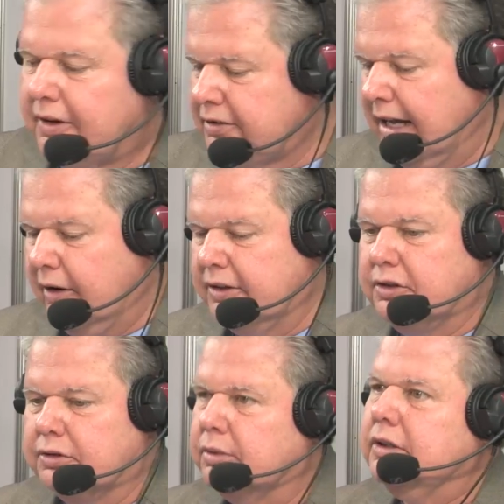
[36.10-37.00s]
us now. In
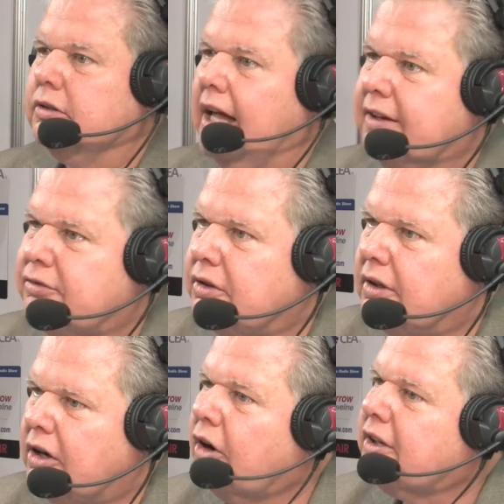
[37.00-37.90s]
your real life,
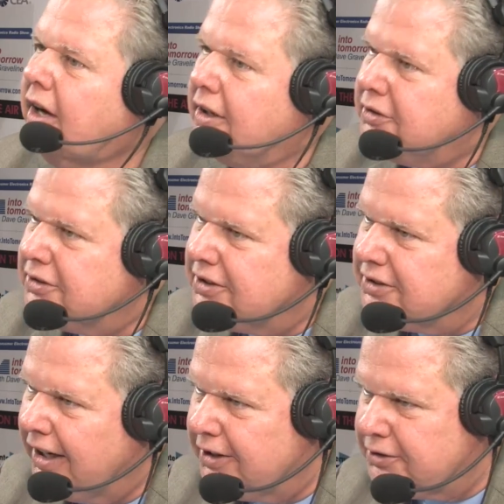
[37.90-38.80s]
you're a cardiologist, as
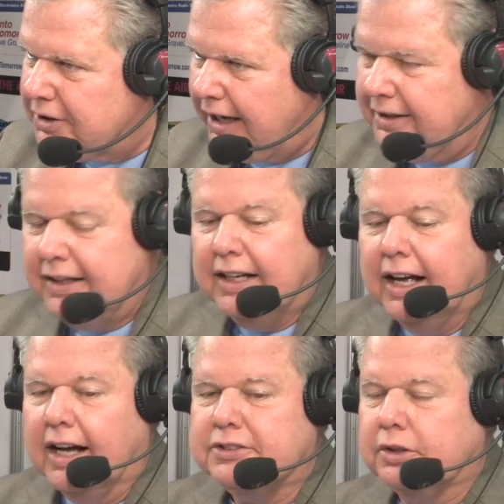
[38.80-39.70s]
That's I understand. Correct. That's
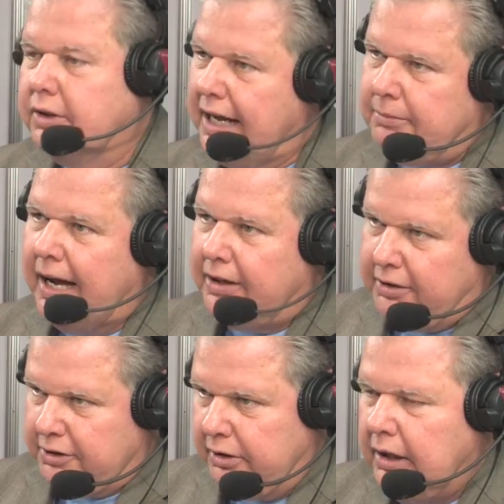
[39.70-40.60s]
correct. Uh, so you got my
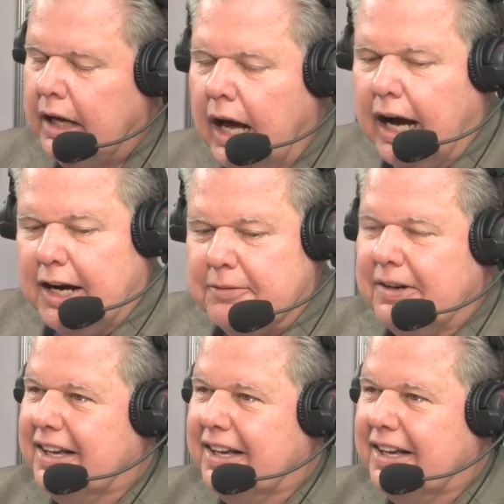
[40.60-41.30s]
attention. Um,